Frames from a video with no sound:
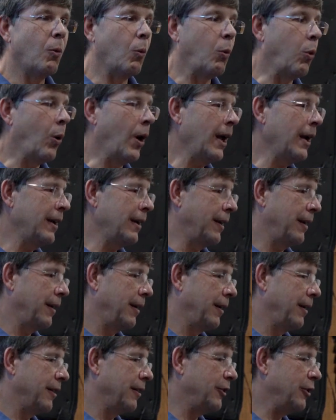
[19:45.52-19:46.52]
what
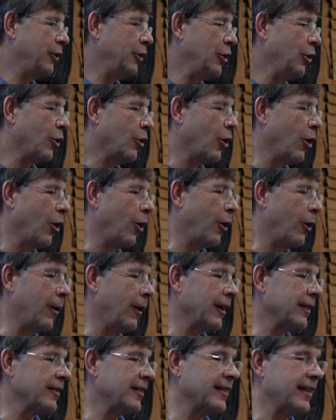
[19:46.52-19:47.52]
do you
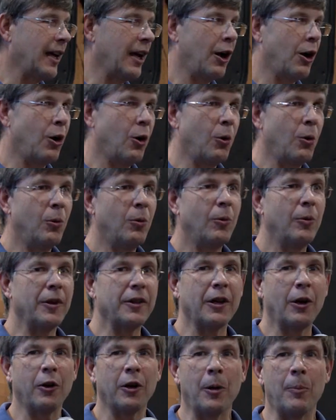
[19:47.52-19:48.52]
call a cell
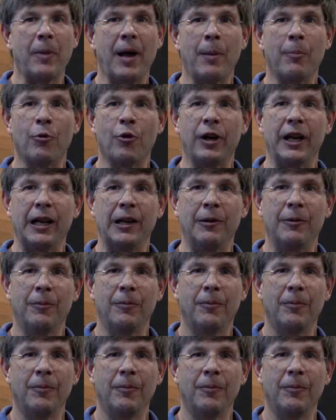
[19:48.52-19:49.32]
without a membrane?